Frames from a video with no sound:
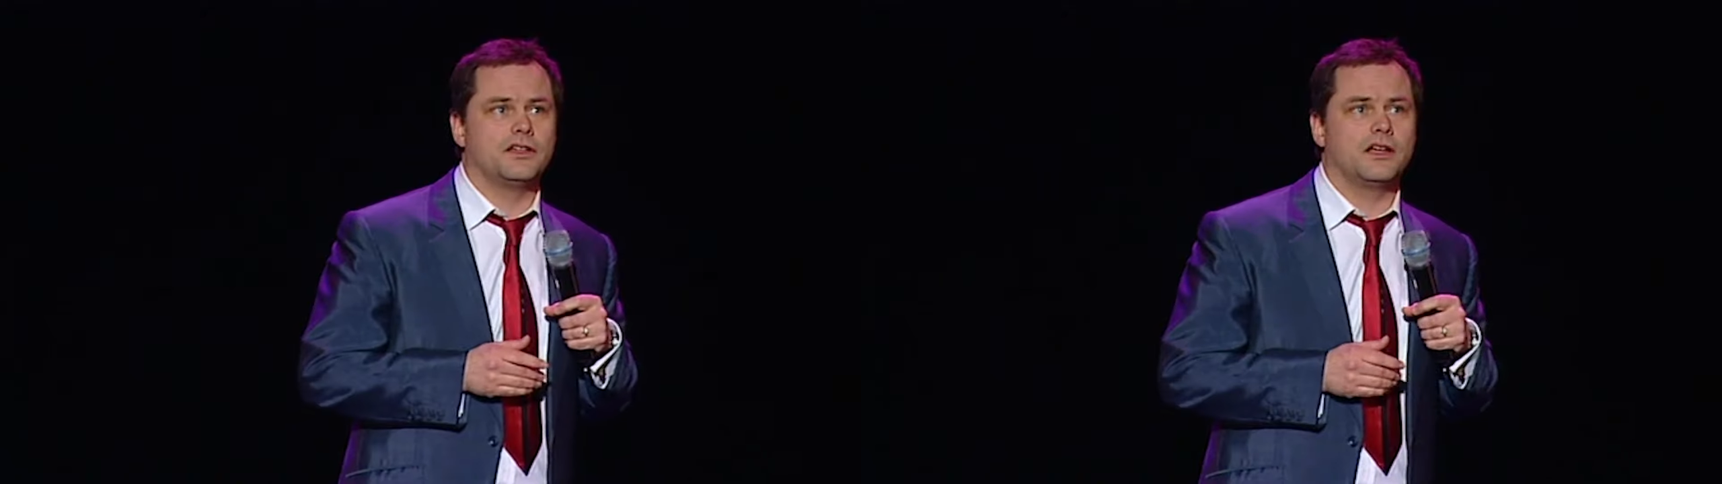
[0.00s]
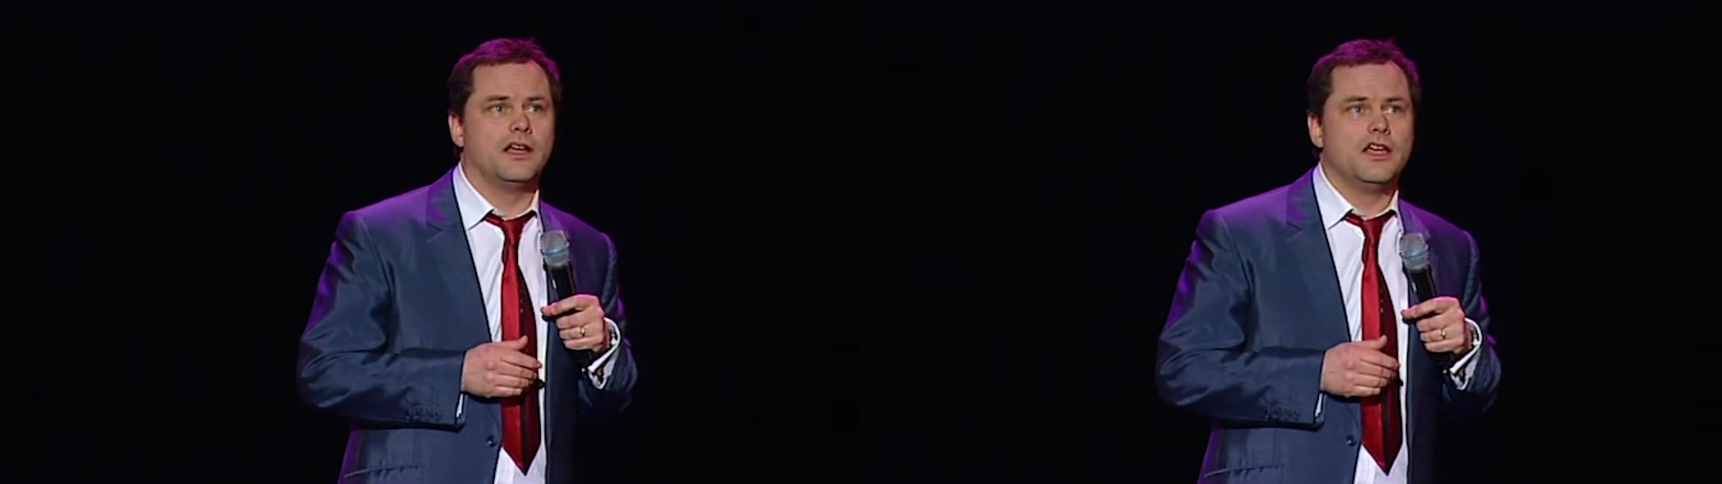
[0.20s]

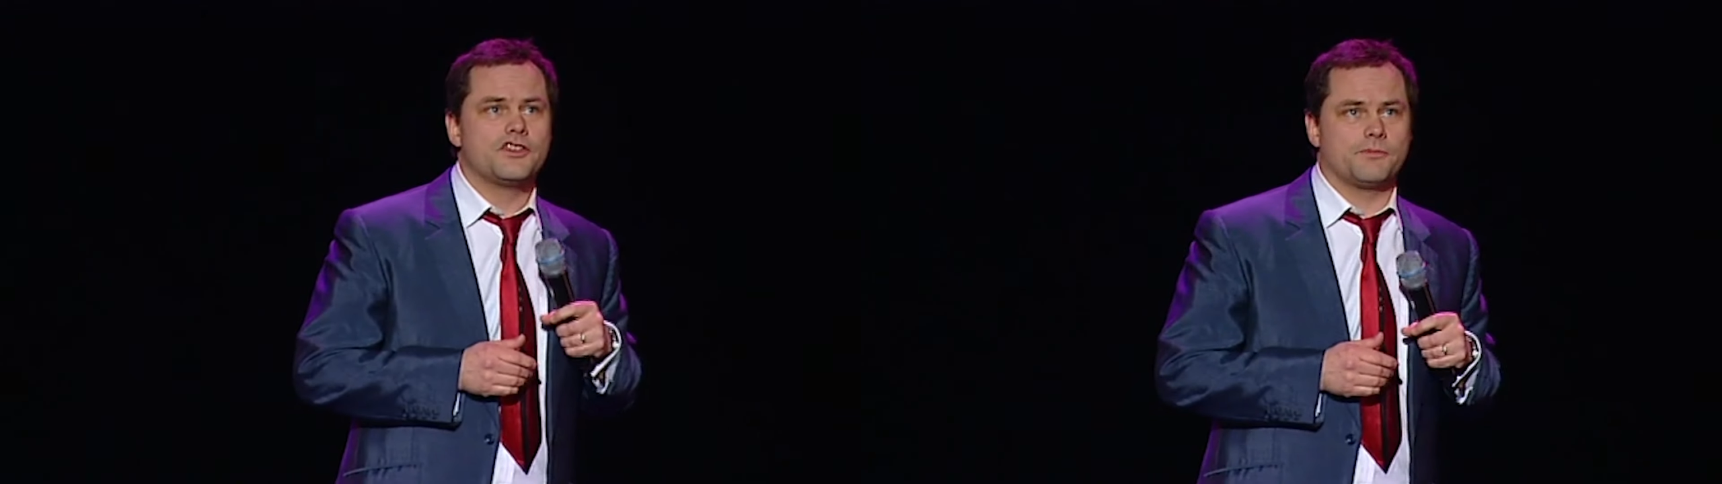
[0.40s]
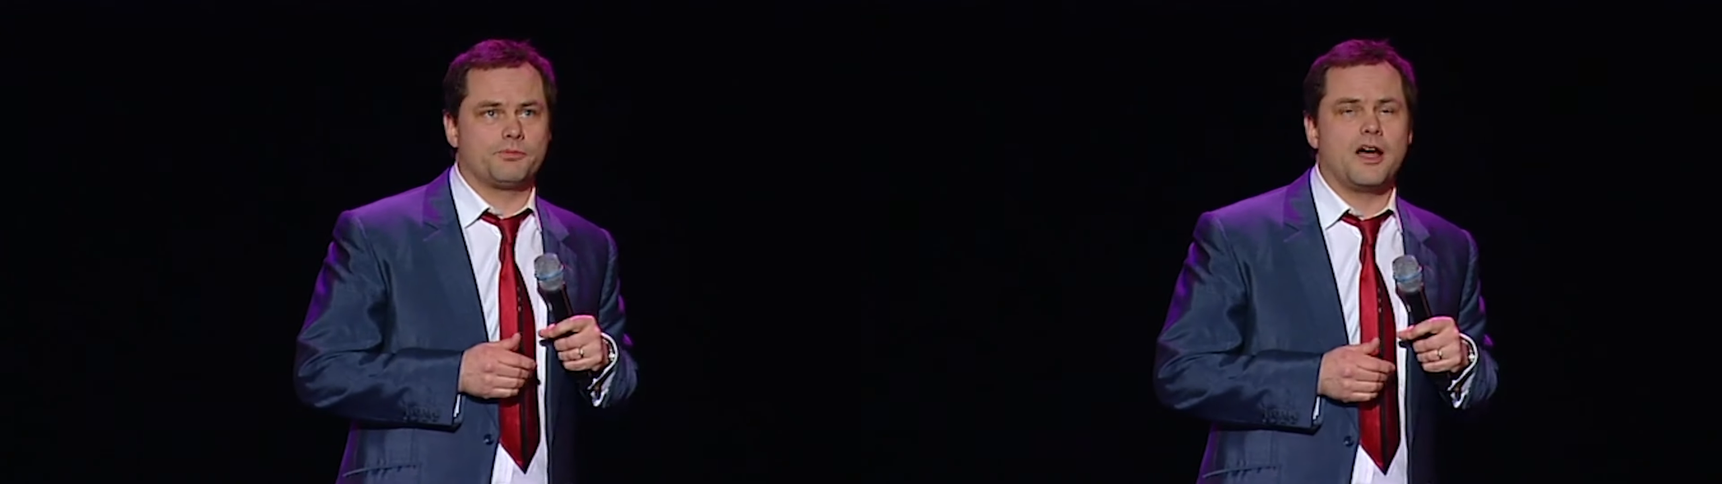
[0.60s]
You
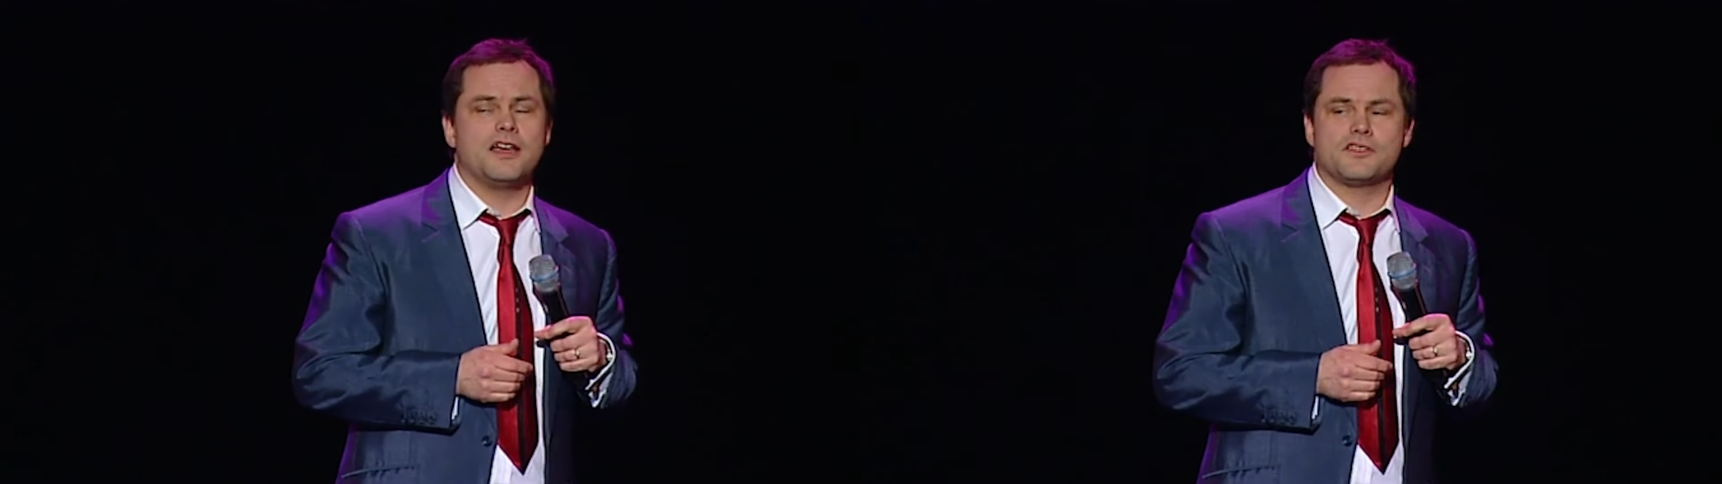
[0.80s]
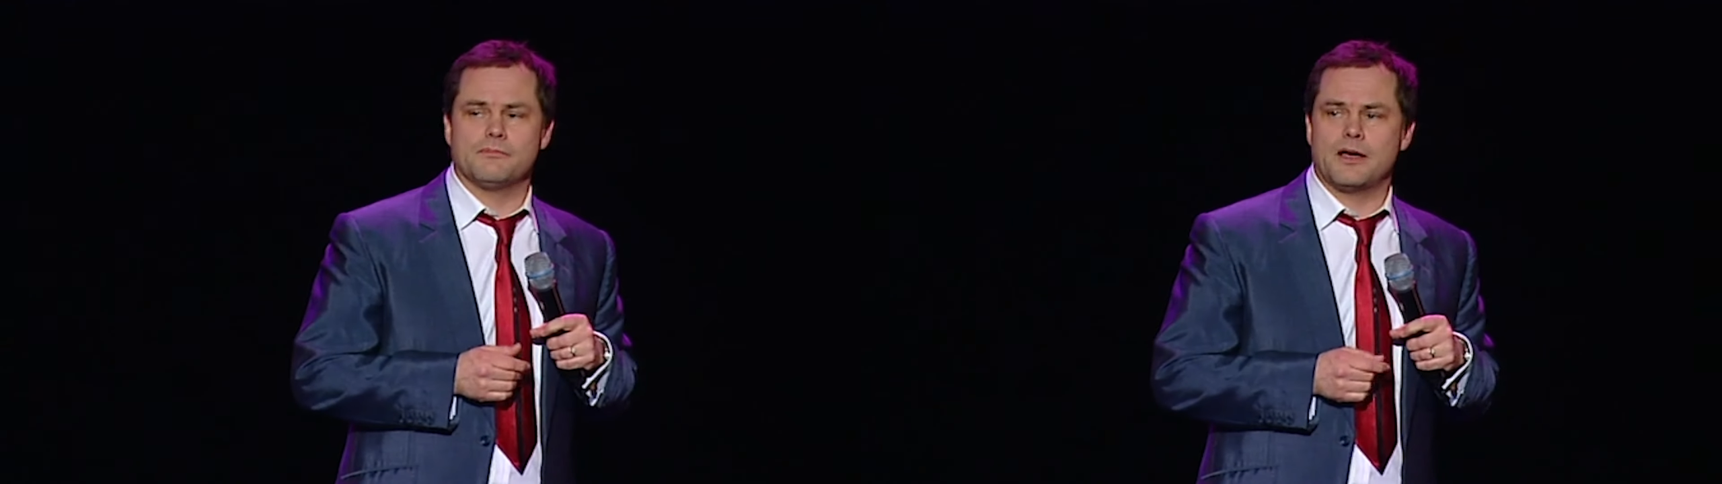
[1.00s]

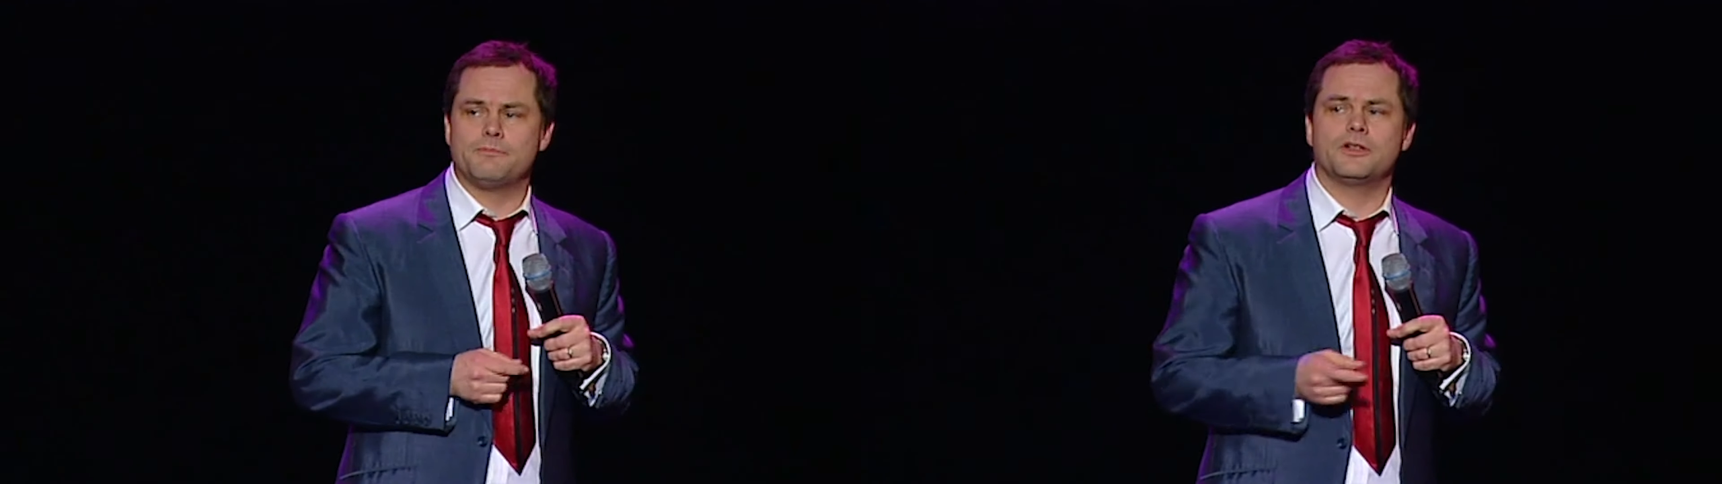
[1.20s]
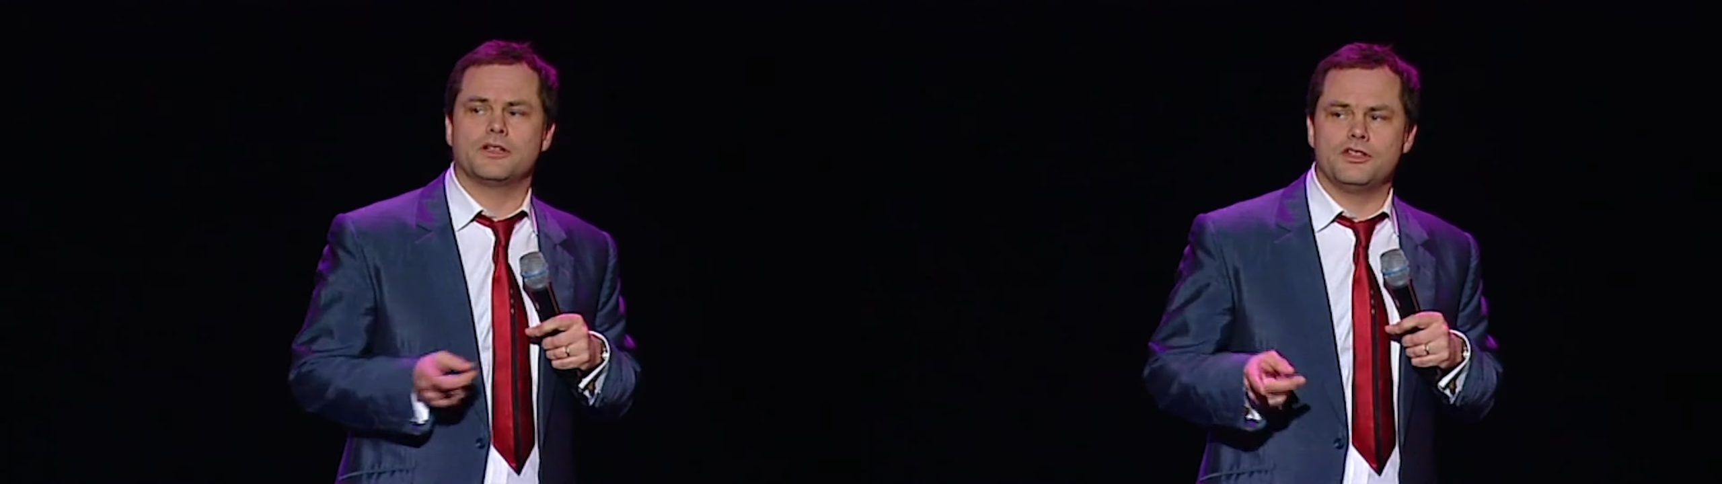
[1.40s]
surprise them by
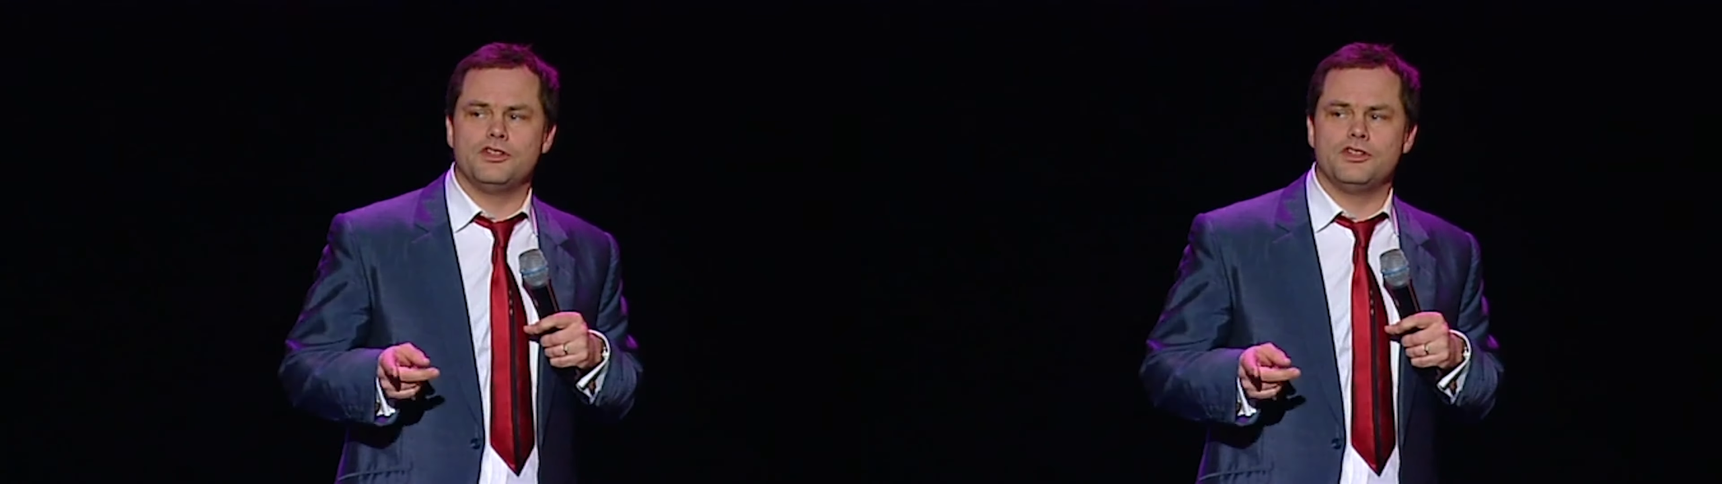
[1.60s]
putting a